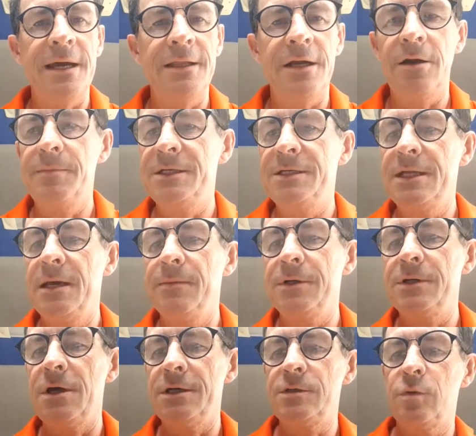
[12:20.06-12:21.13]
there on me today, but
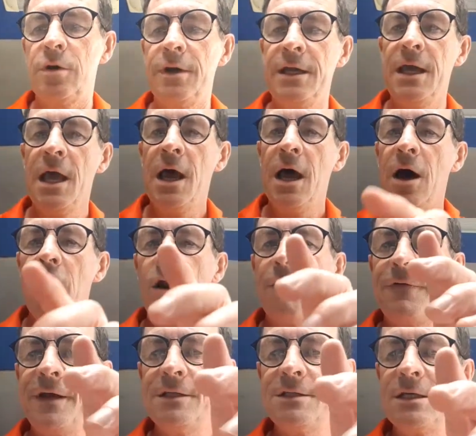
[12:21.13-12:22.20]
not to worry. All our
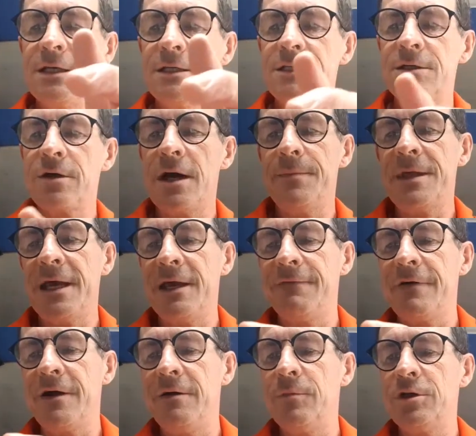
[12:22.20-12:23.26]
friends on Instagram, thank you
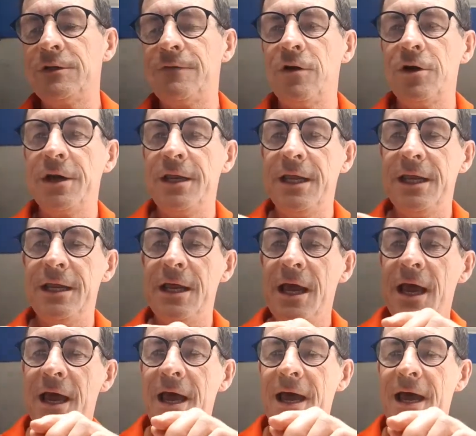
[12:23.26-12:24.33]
very much for looking in.
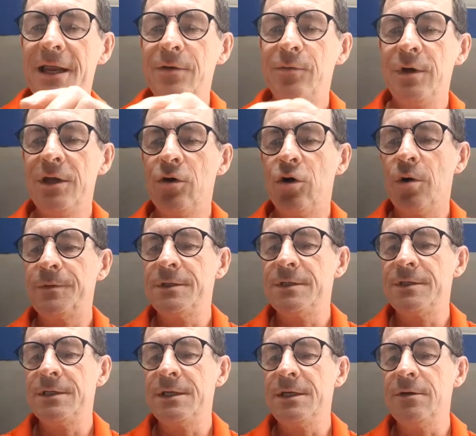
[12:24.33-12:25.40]
And we hope to
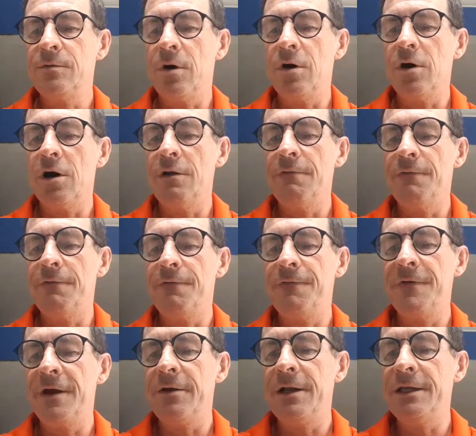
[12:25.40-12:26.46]
see you all
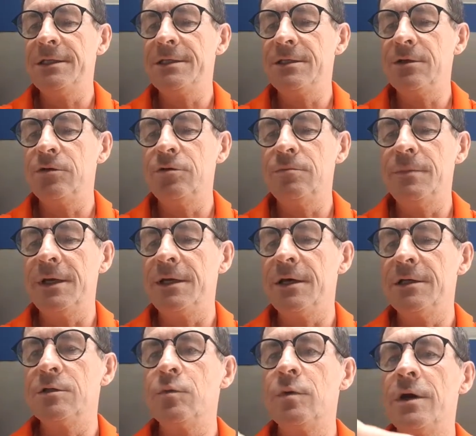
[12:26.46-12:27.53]
fairly soon
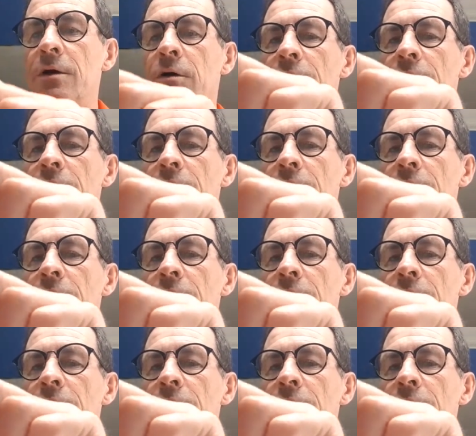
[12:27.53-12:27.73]
because we're going